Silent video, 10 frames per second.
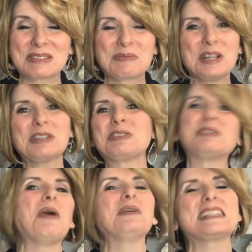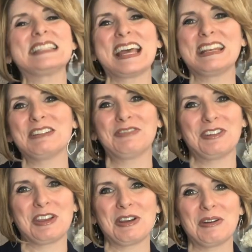We're so excited for
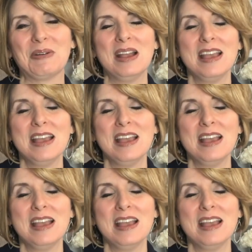you.